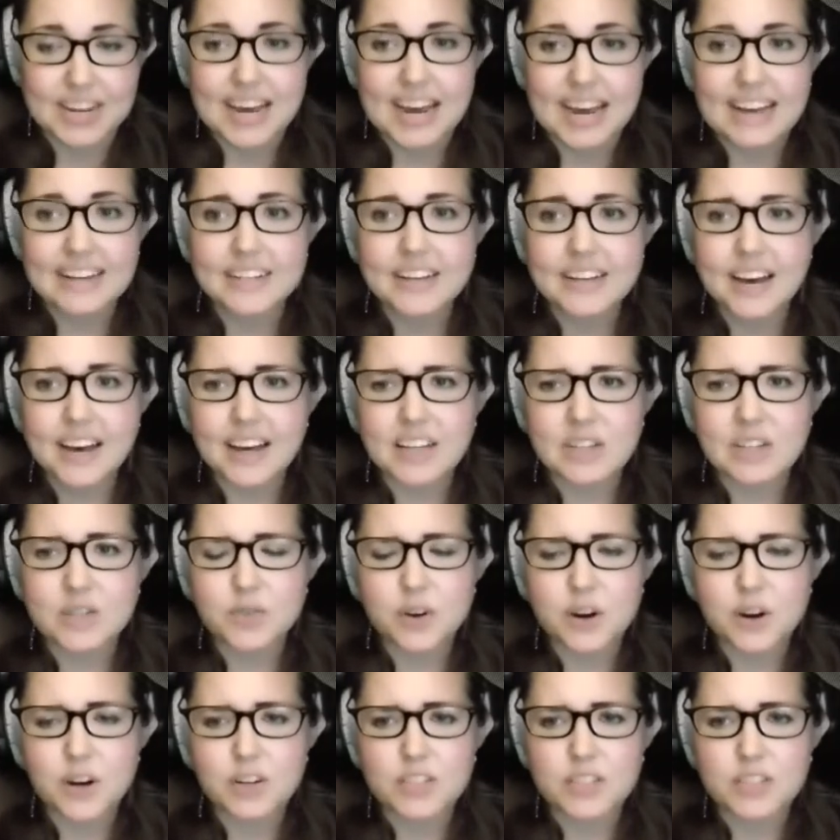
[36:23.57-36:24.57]
And yeah, as
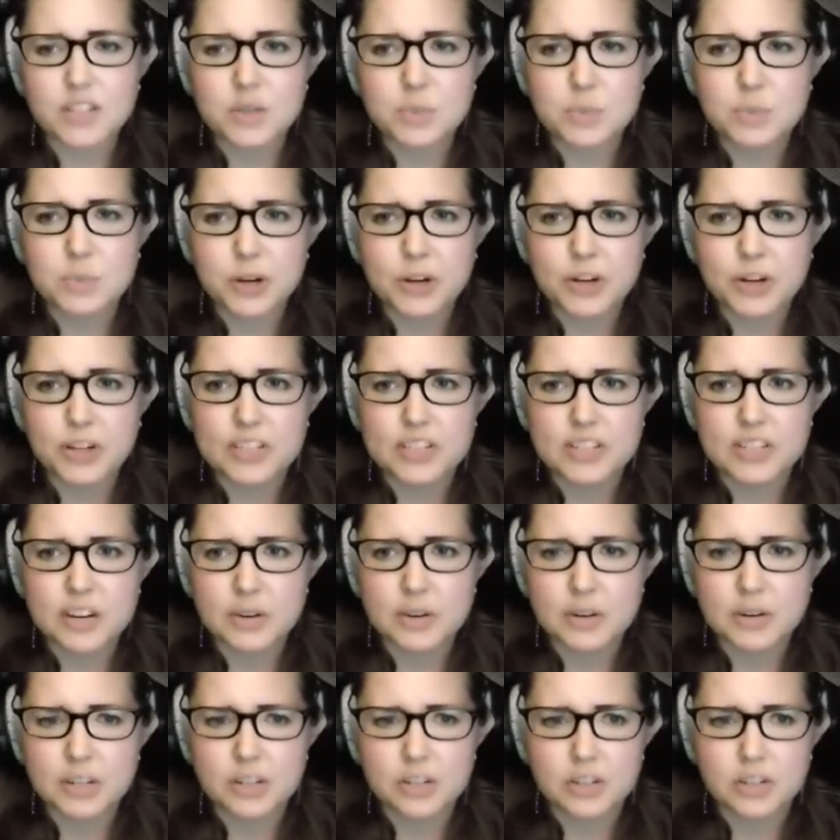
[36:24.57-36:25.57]
far as experienced
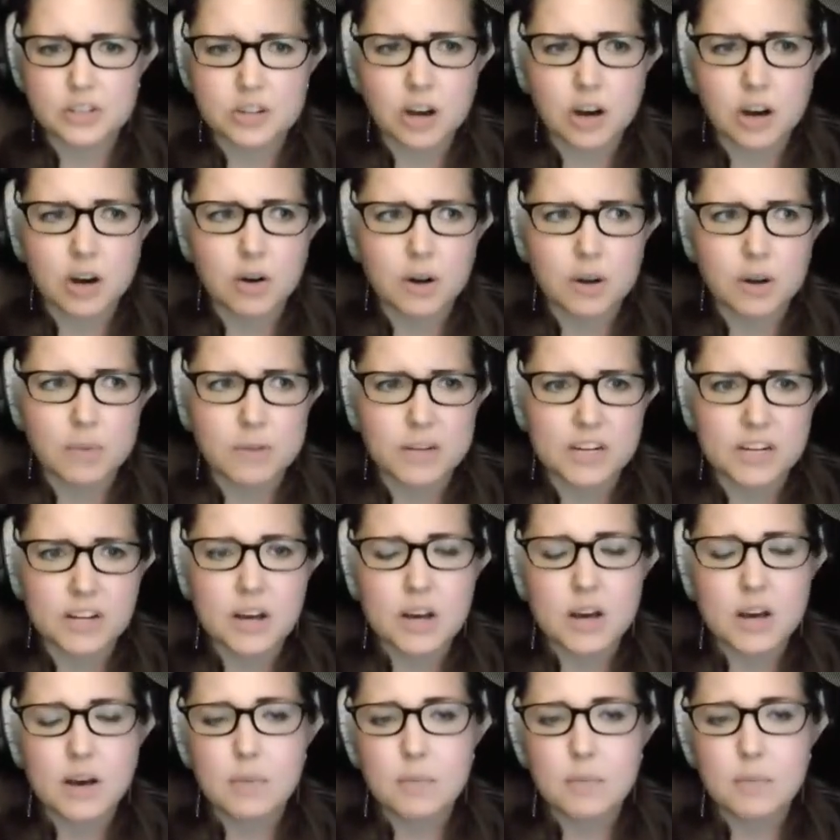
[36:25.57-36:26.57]
narrators go, I mean,
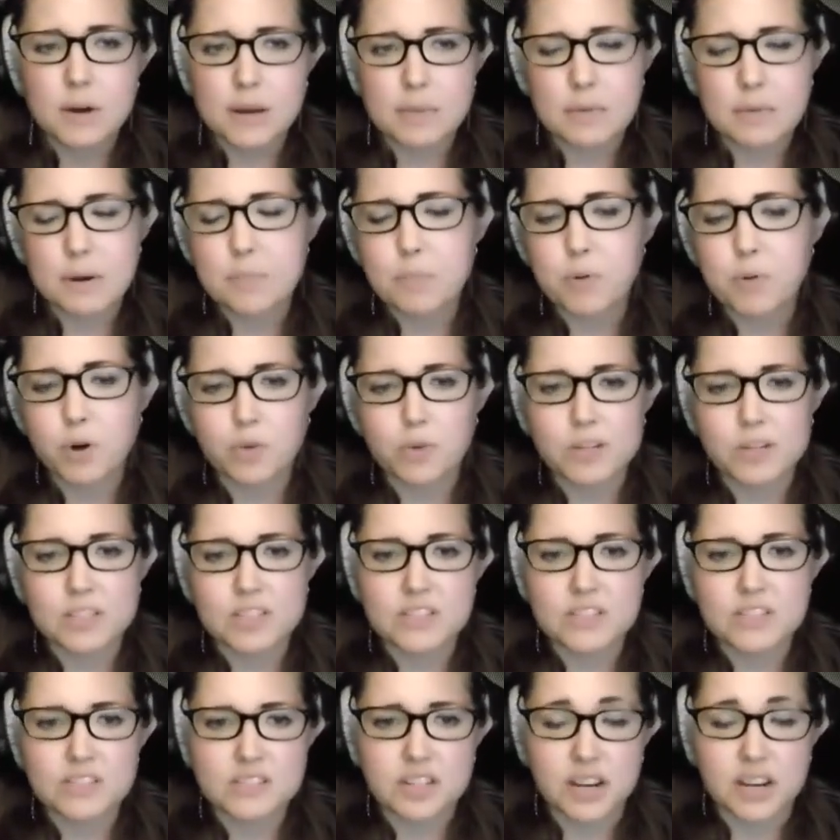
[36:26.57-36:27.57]
my point
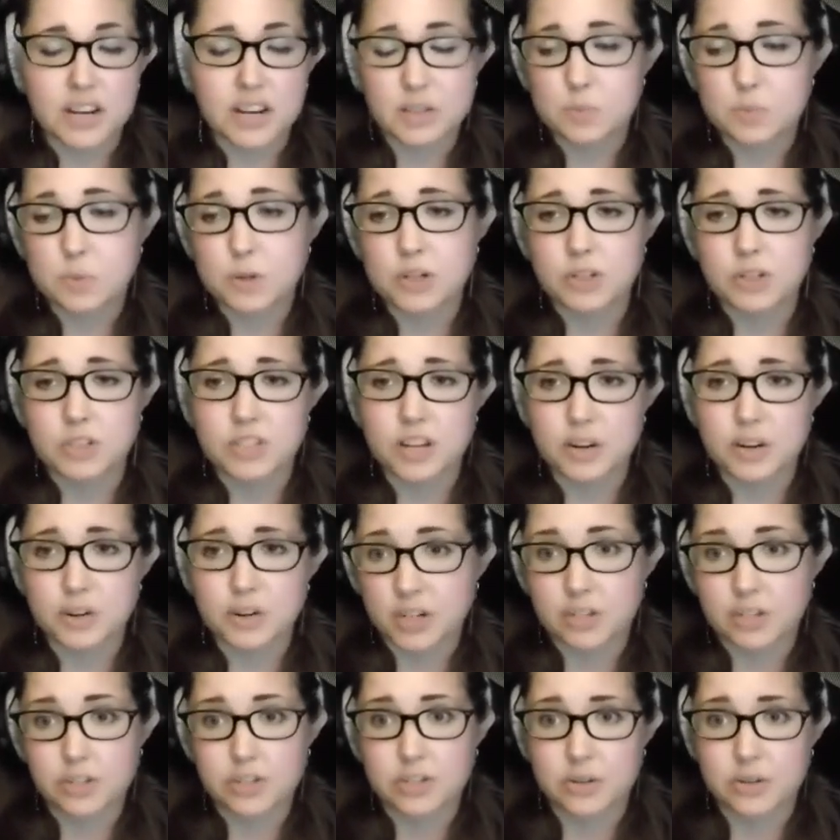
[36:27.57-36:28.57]
wasn't to say experienced
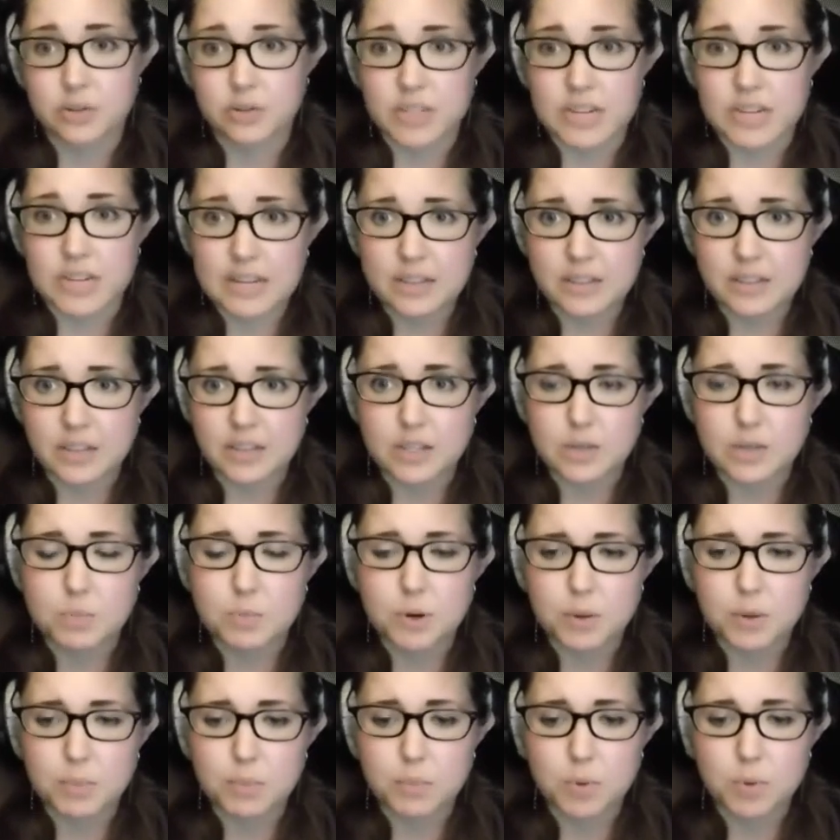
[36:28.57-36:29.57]
narrators don't take this,
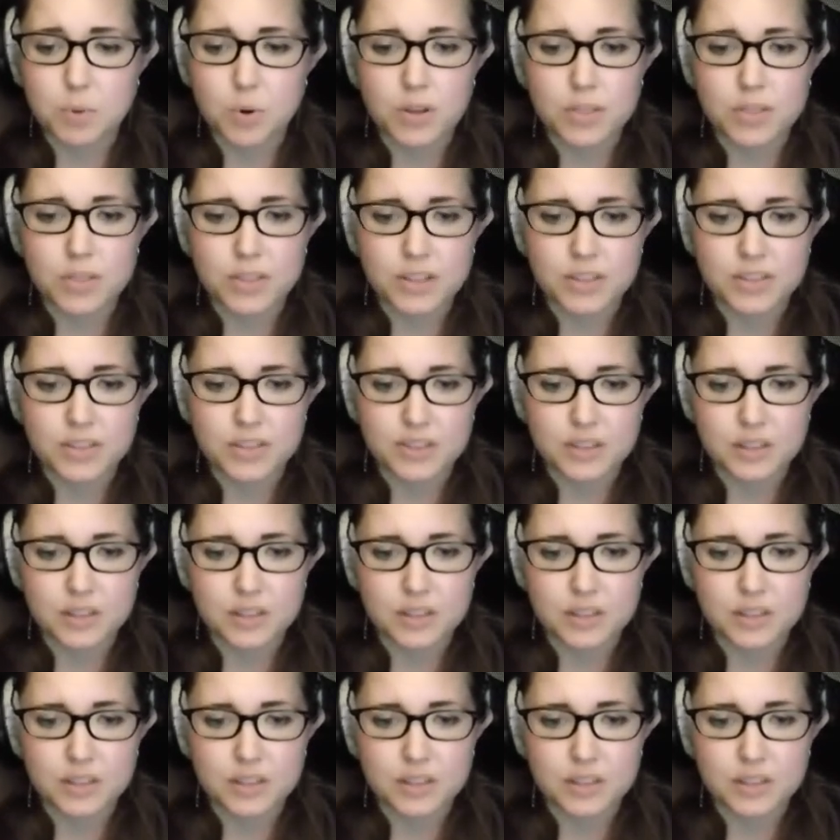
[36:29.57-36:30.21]
but more that,